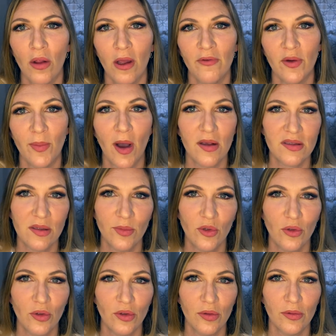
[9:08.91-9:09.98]
of a
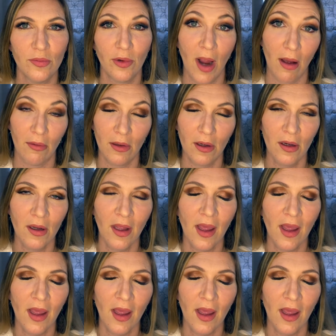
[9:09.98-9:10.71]
possible prowler.